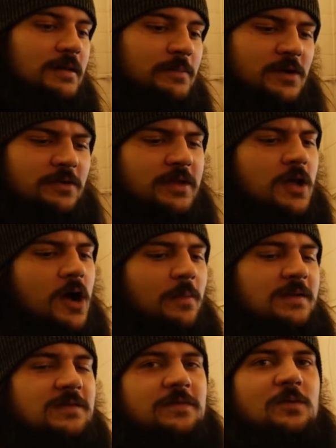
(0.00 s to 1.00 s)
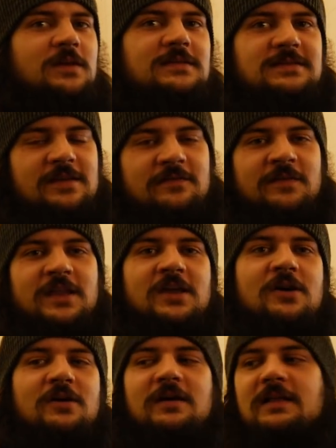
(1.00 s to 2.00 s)
Let me know in the comments if you wanna see a
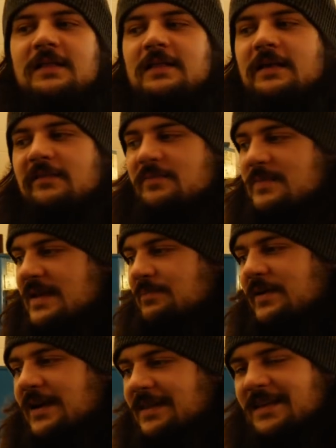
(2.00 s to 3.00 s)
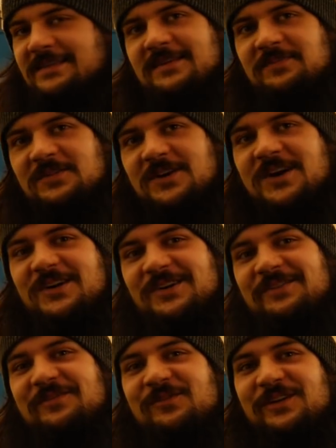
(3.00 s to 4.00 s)
video of me bringing this up to
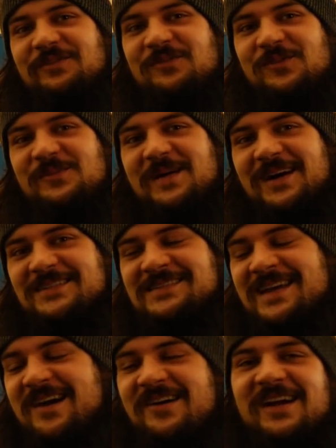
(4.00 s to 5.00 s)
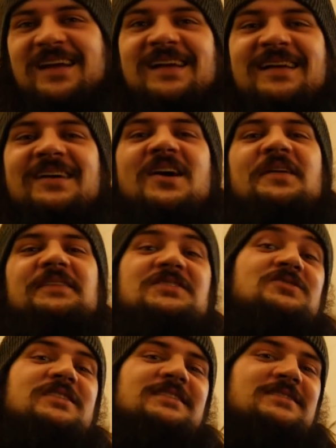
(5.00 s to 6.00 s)
144 miles an hour on the
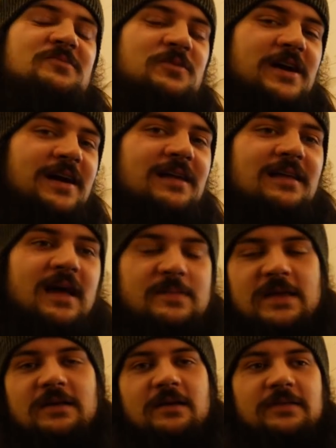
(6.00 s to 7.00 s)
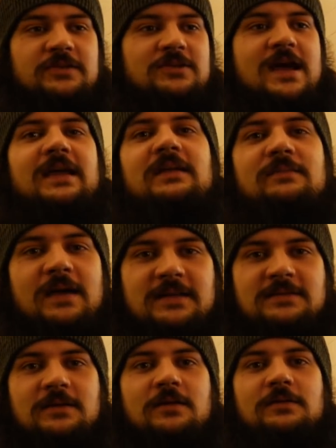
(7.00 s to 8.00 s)
street somewhere. I mean, on the track in
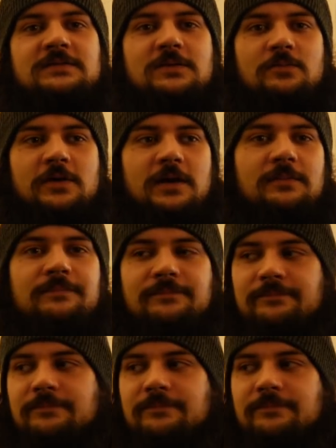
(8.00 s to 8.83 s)
Mexico somewhere.